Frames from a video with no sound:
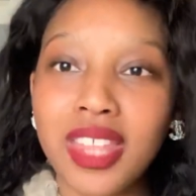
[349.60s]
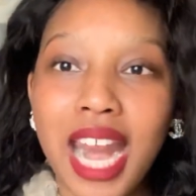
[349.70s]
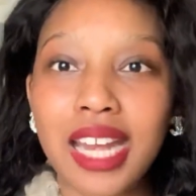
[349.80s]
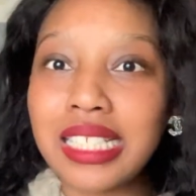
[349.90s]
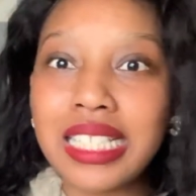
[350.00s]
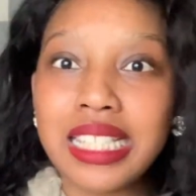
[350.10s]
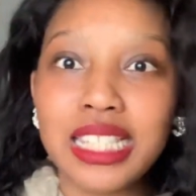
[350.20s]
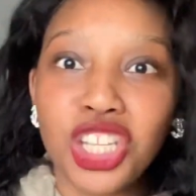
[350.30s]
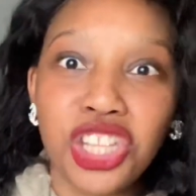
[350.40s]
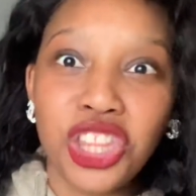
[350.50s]
that I
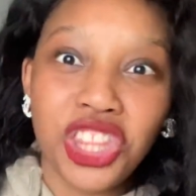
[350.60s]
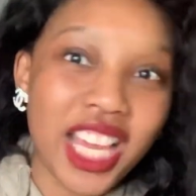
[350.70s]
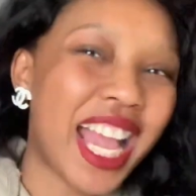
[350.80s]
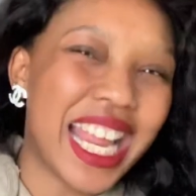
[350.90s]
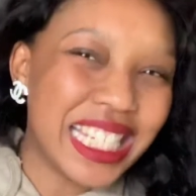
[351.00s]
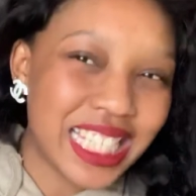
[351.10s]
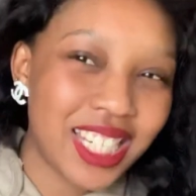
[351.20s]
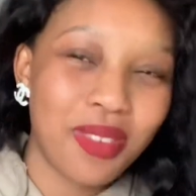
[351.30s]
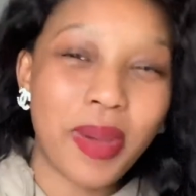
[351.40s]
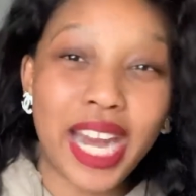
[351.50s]
didn't think I
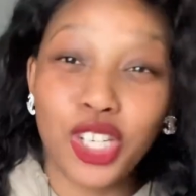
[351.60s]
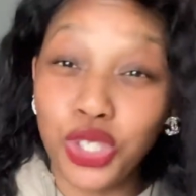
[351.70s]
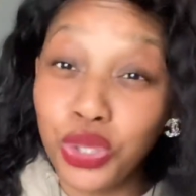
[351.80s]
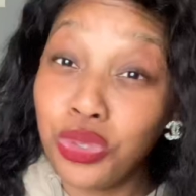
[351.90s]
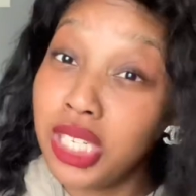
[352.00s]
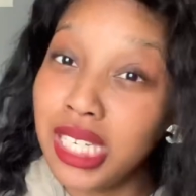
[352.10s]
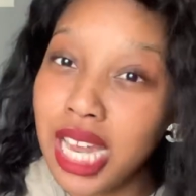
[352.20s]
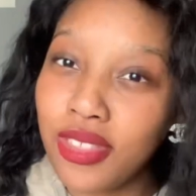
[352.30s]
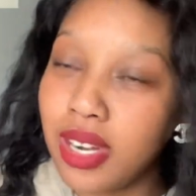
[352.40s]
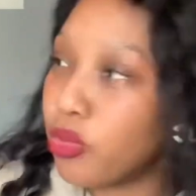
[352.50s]
needed, but I do need
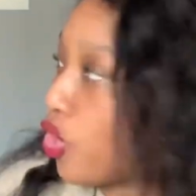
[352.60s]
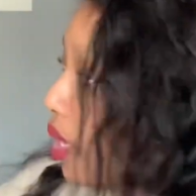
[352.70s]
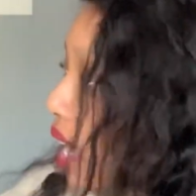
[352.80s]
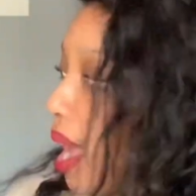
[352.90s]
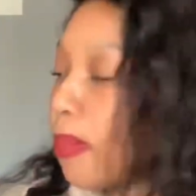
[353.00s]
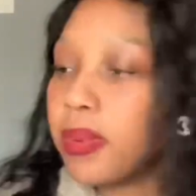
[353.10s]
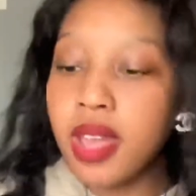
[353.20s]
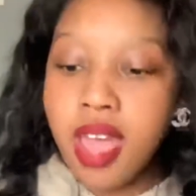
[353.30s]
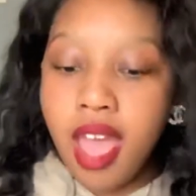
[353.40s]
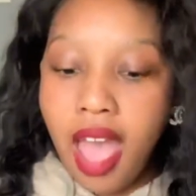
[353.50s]
now that I'm growing up.
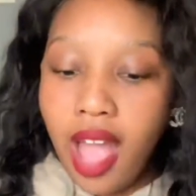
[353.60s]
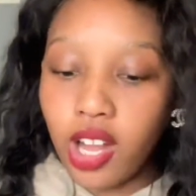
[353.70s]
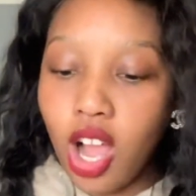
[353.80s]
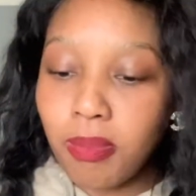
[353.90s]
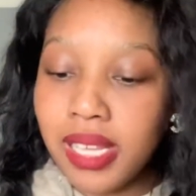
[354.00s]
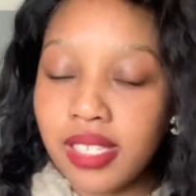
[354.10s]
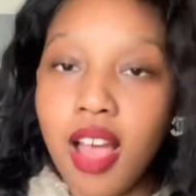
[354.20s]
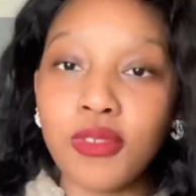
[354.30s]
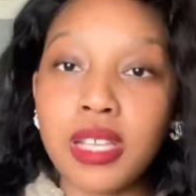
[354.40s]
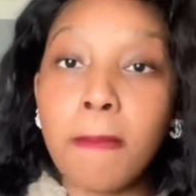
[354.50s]
I got
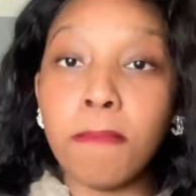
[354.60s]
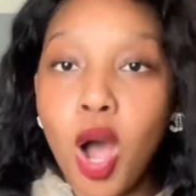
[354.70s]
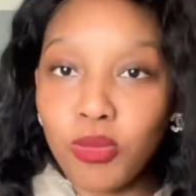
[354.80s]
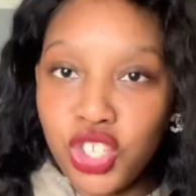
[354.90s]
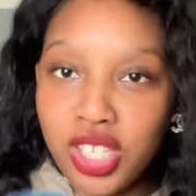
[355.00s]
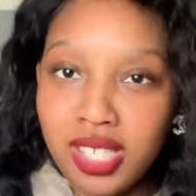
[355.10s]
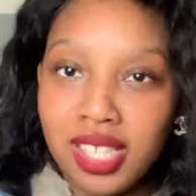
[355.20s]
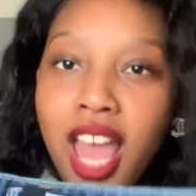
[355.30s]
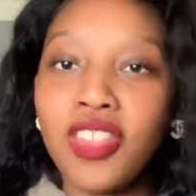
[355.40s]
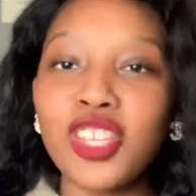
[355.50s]
myself some mom jeans.
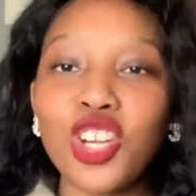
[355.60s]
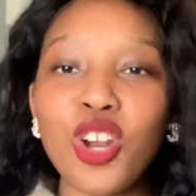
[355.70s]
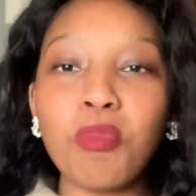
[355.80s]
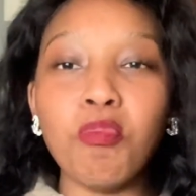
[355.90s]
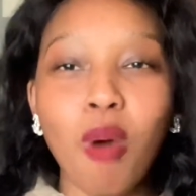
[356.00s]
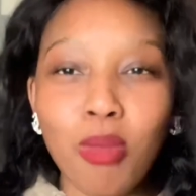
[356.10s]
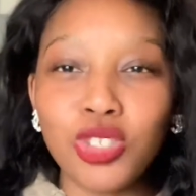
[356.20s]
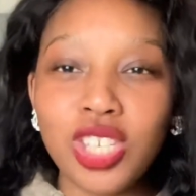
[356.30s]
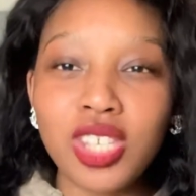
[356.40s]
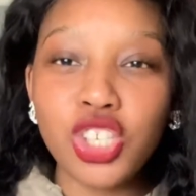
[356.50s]
These are not mom
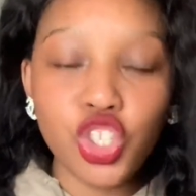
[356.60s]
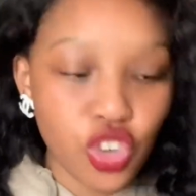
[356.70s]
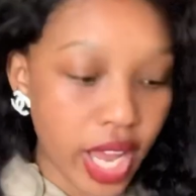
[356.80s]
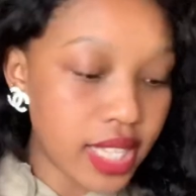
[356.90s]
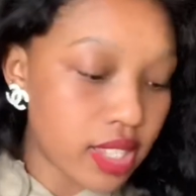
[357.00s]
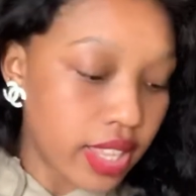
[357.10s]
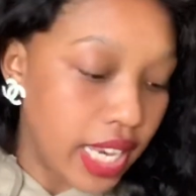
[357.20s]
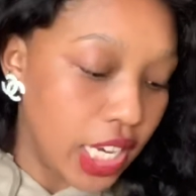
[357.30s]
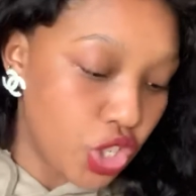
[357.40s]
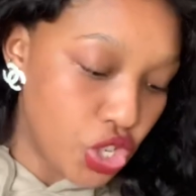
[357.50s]
jeans straight, they're
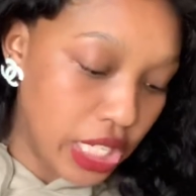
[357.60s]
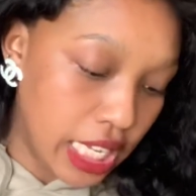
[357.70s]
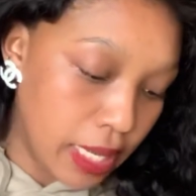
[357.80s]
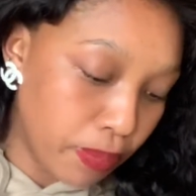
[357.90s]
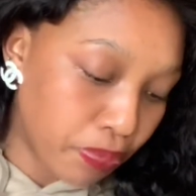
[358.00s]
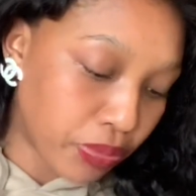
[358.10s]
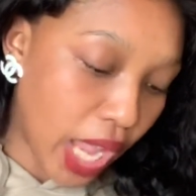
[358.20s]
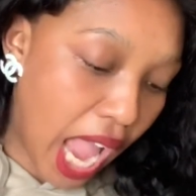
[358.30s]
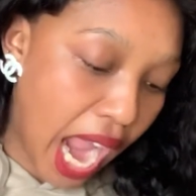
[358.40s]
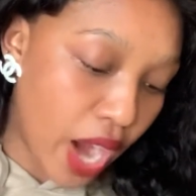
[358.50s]
literally
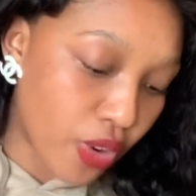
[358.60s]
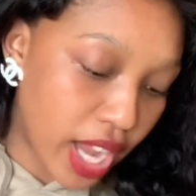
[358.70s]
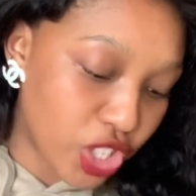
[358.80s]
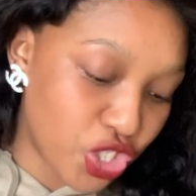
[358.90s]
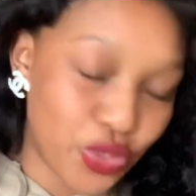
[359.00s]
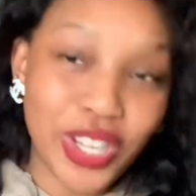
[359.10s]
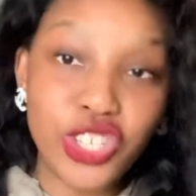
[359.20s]
high-rise straight